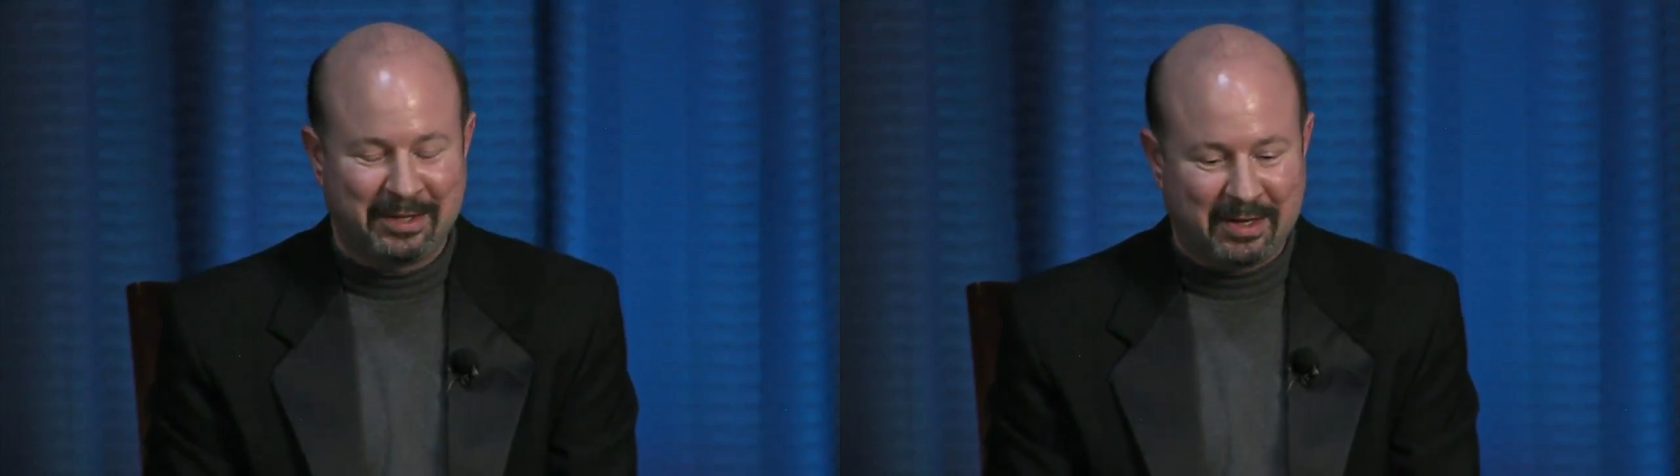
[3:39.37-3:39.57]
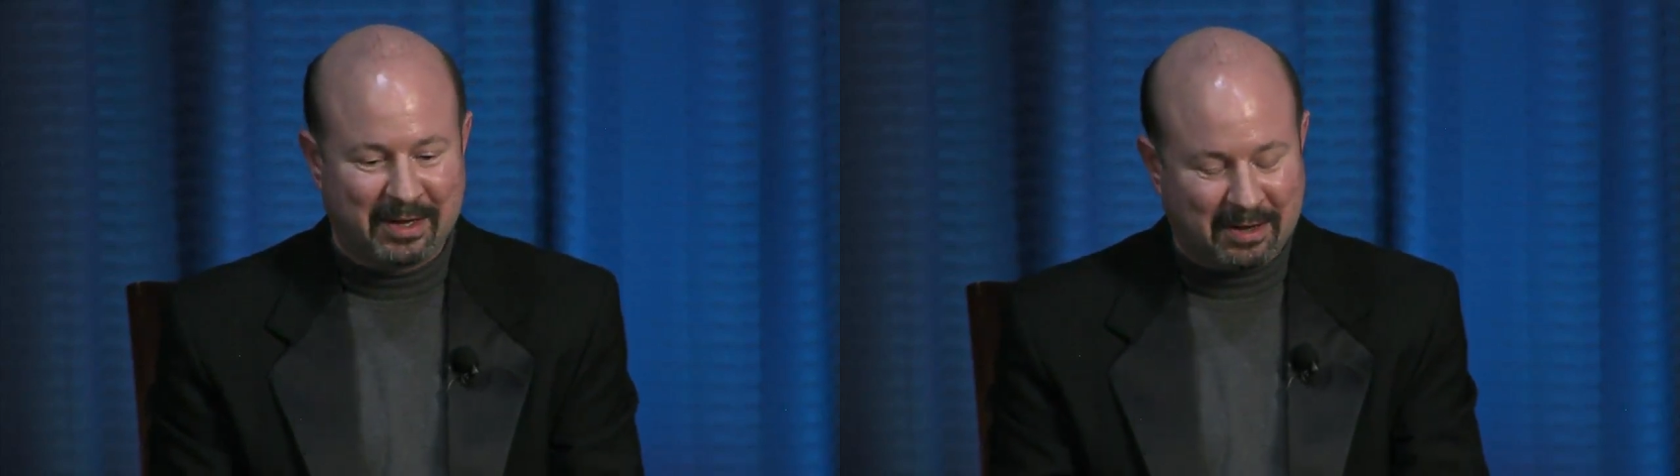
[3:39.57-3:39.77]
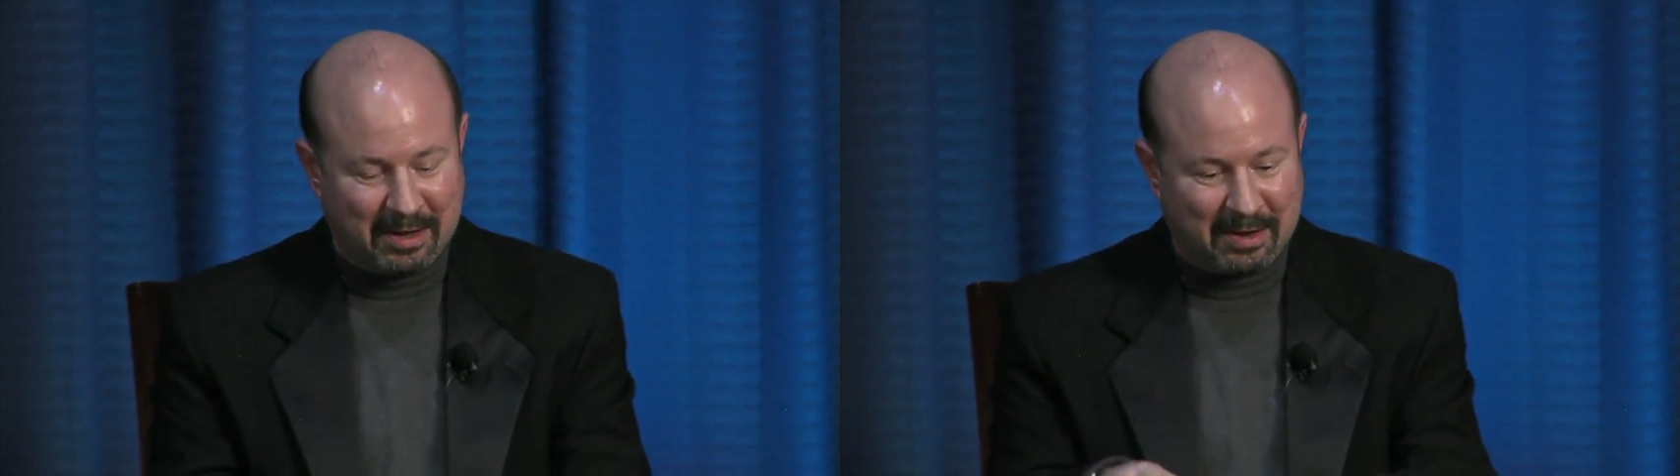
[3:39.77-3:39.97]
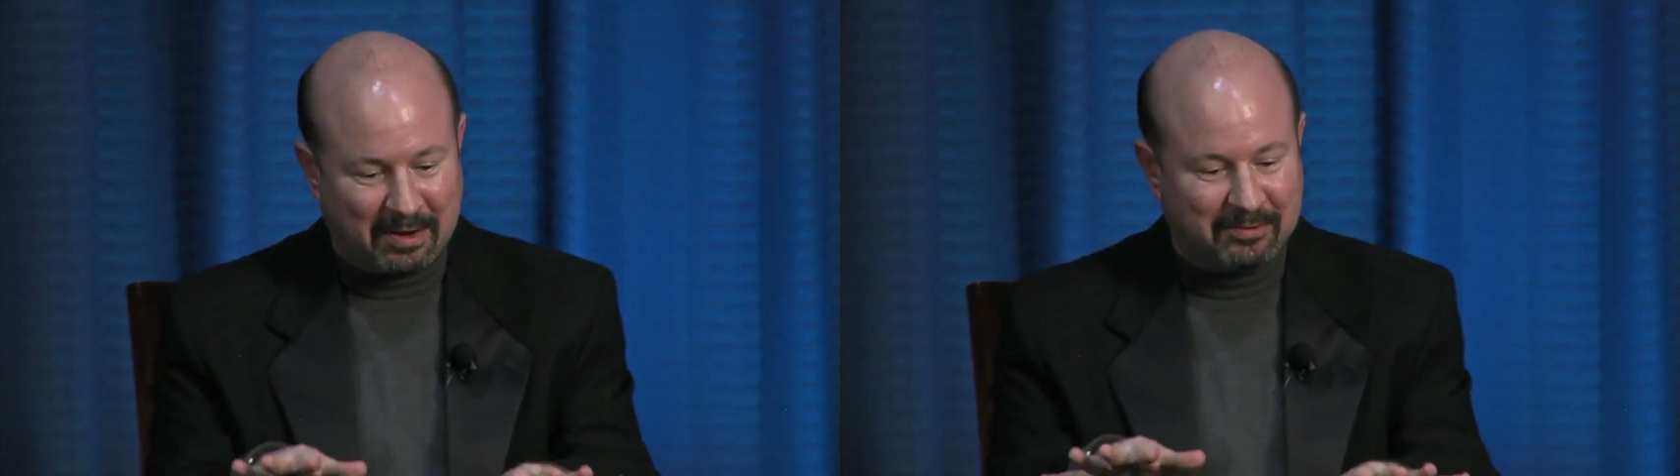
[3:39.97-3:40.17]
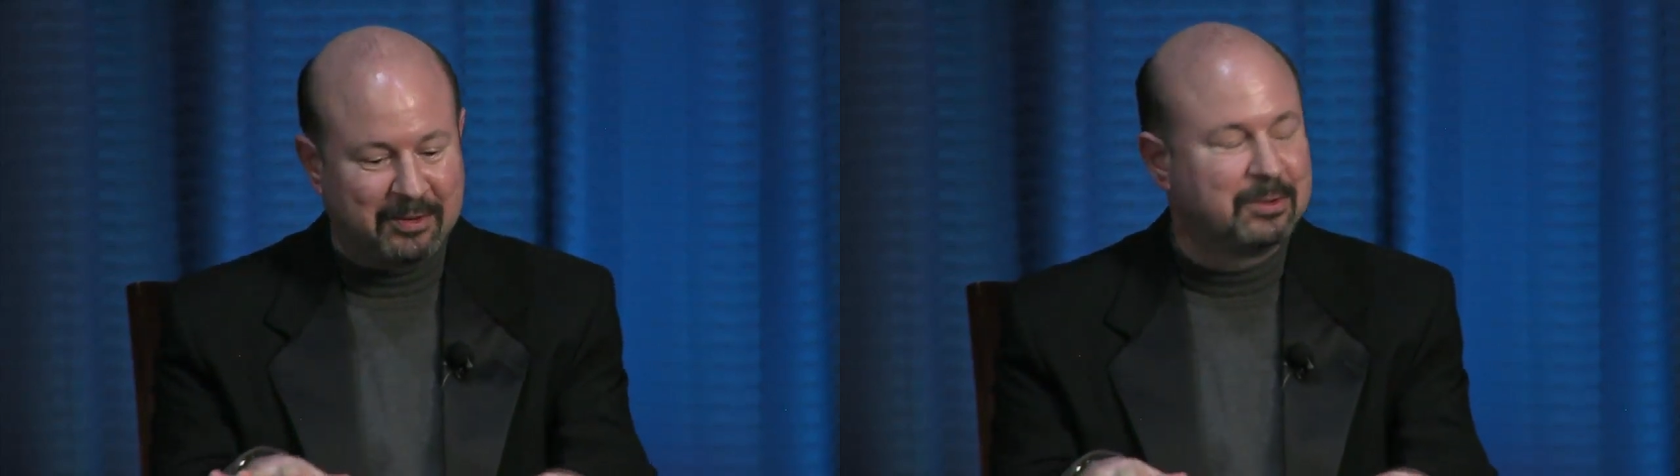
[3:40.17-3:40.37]
uh,
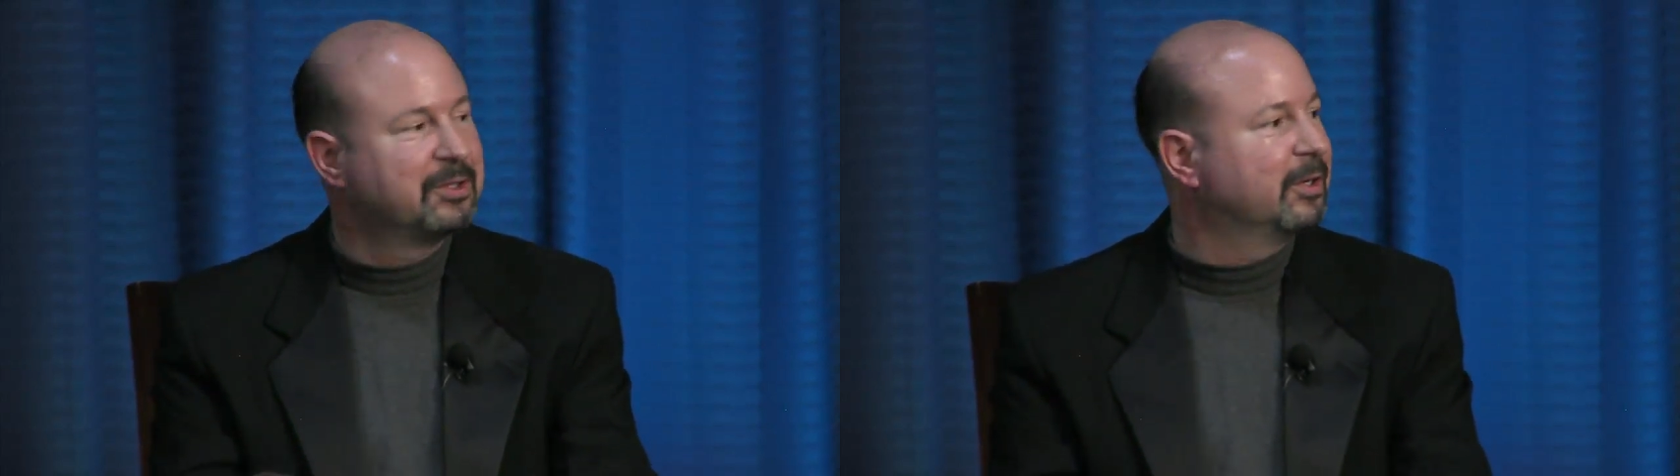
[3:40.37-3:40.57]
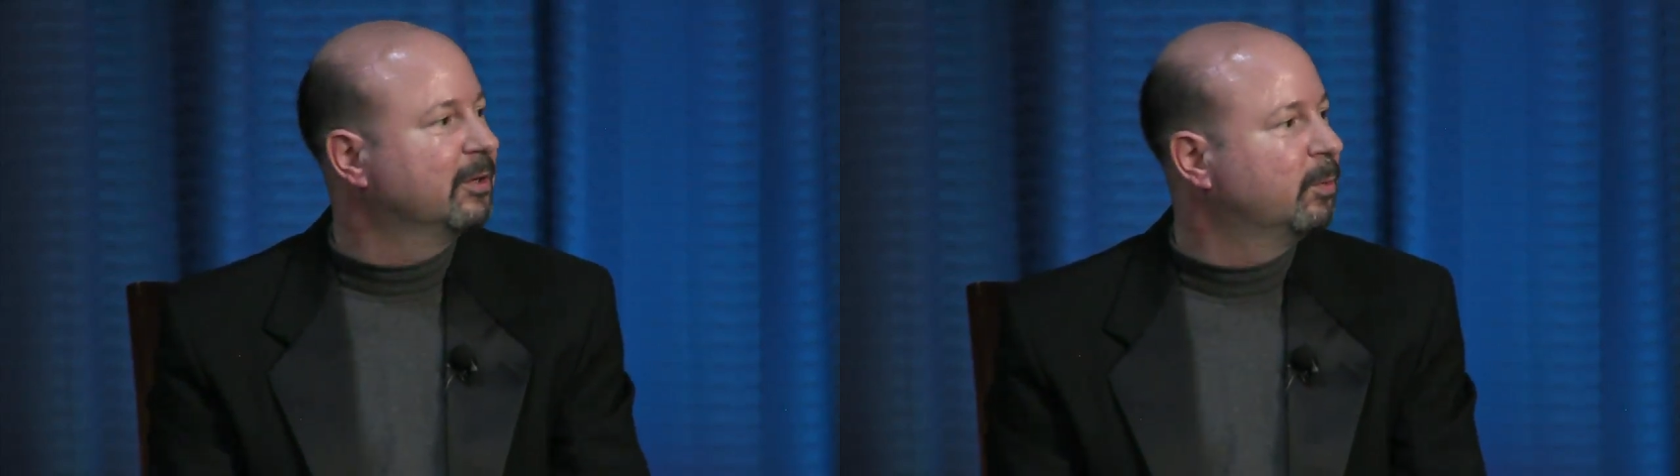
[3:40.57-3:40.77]
a, a future